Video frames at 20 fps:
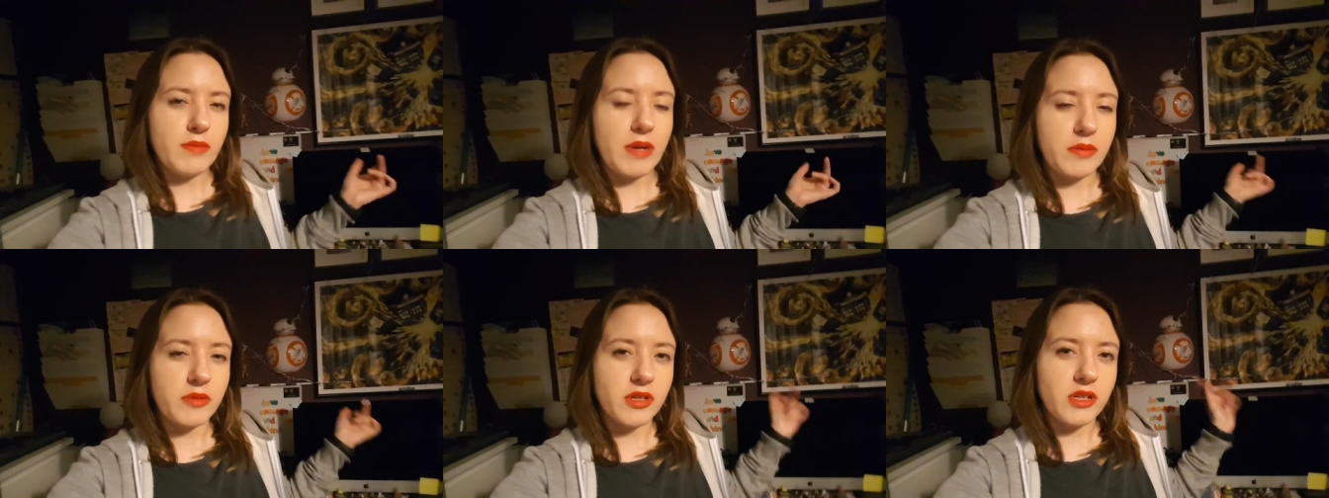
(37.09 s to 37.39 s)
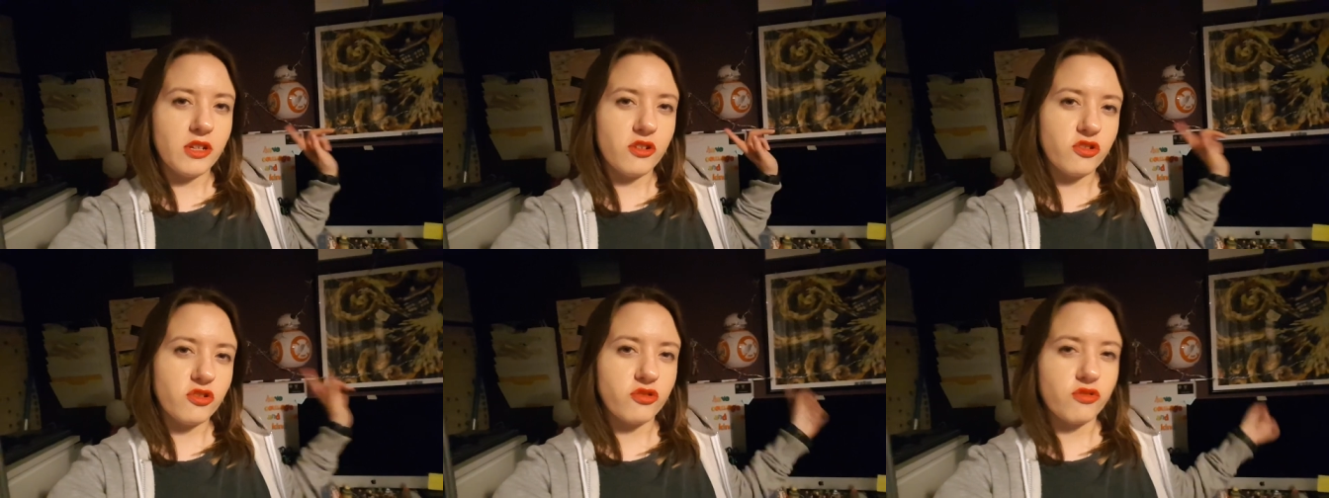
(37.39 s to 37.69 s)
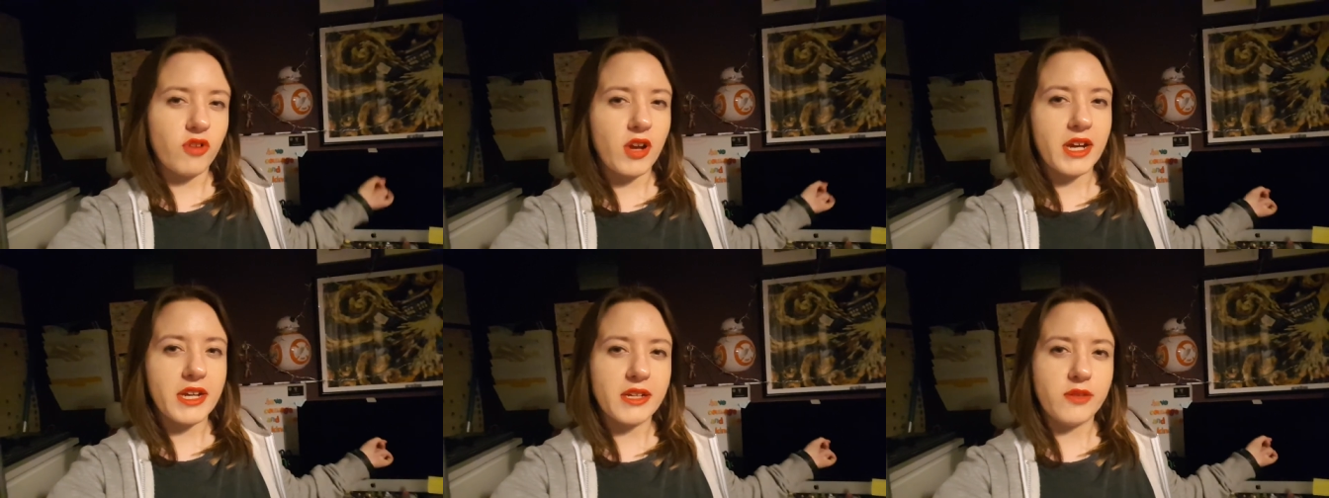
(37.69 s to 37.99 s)
I'm going to
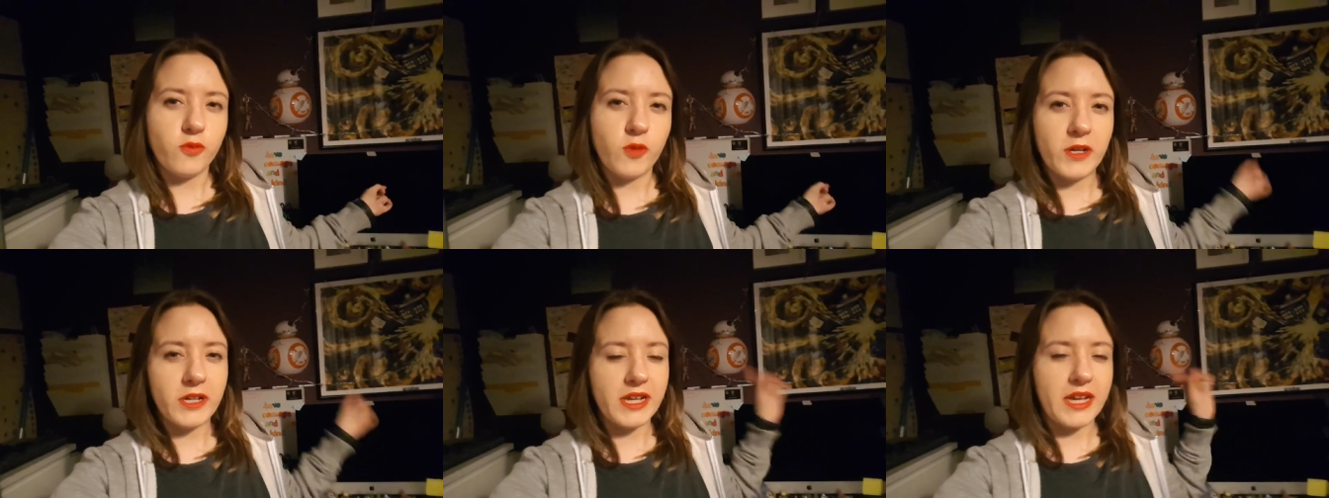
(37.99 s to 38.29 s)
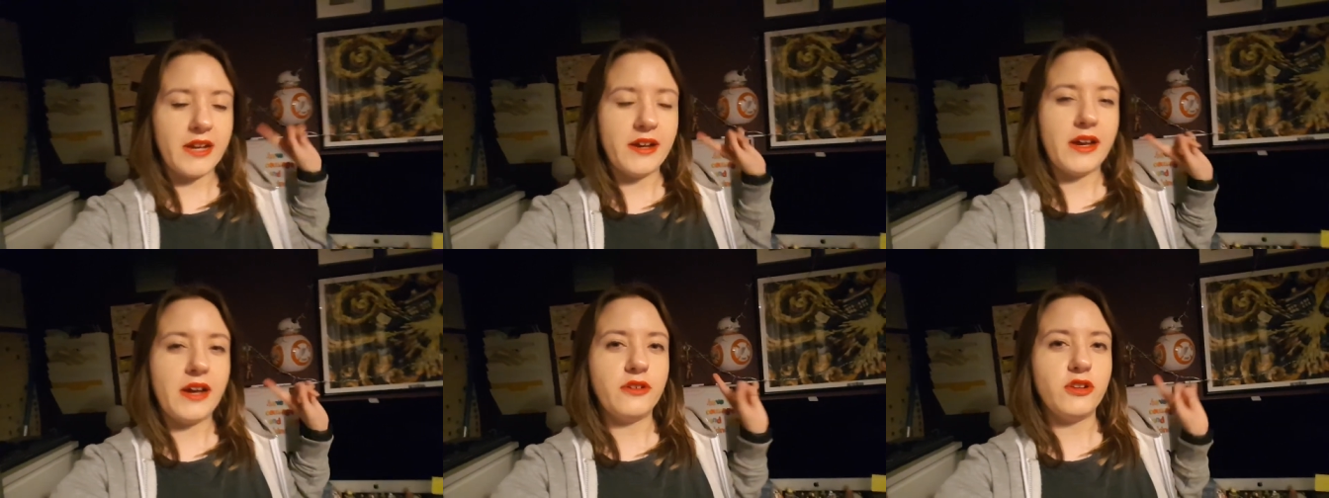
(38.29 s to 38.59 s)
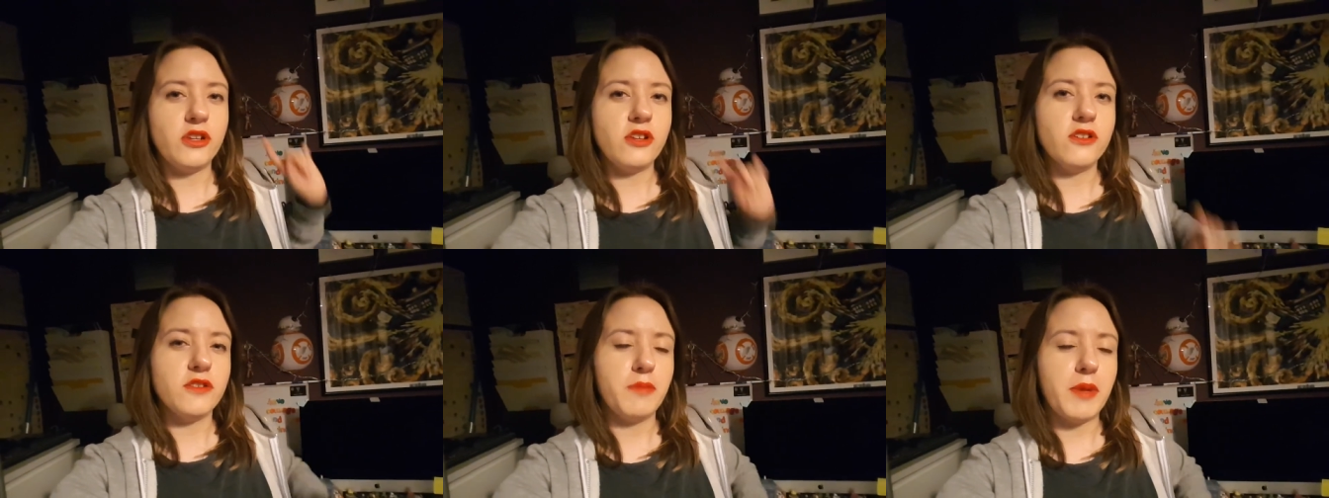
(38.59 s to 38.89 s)
try and work out how to
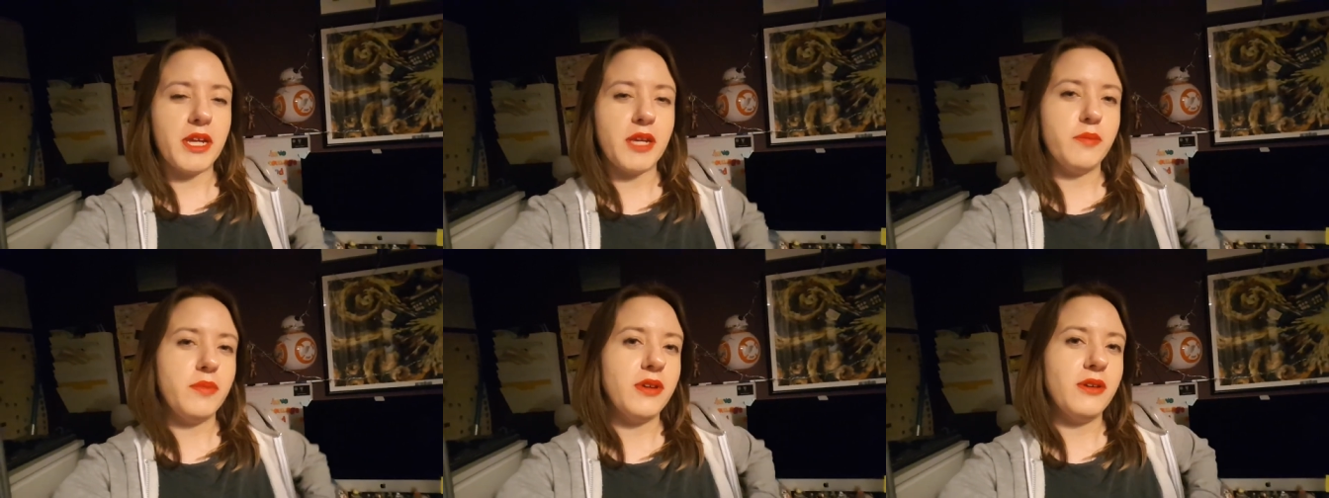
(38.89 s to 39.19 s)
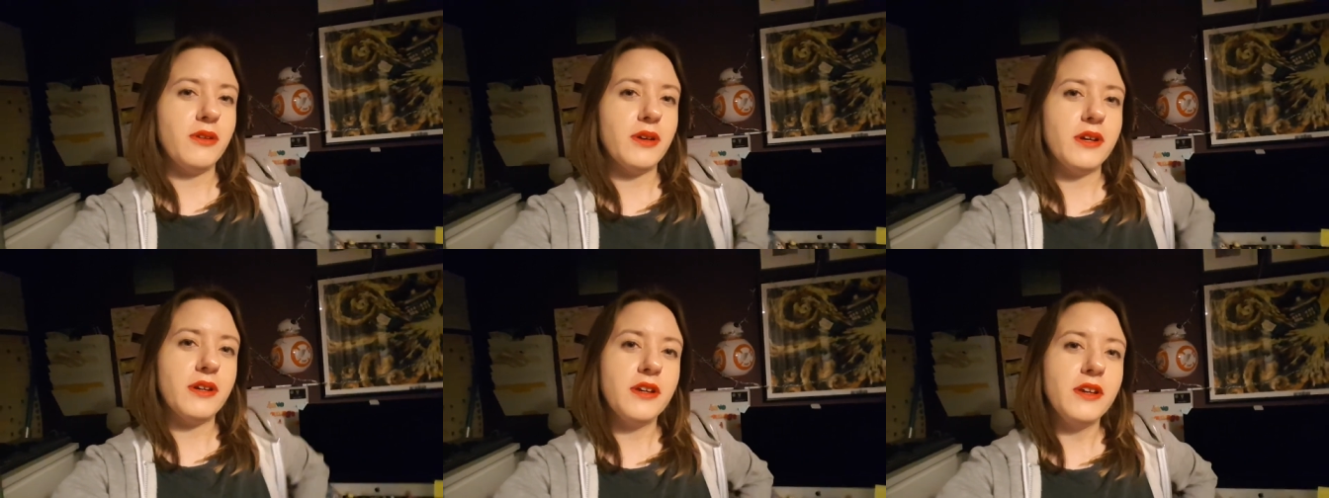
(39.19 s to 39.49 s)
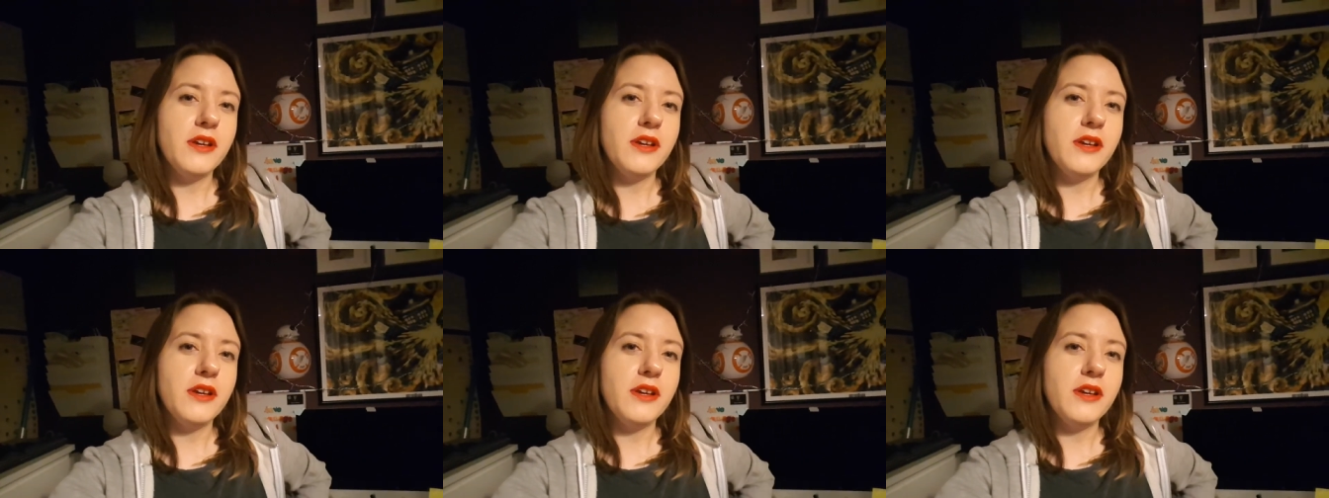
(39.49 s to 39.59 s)
use my computer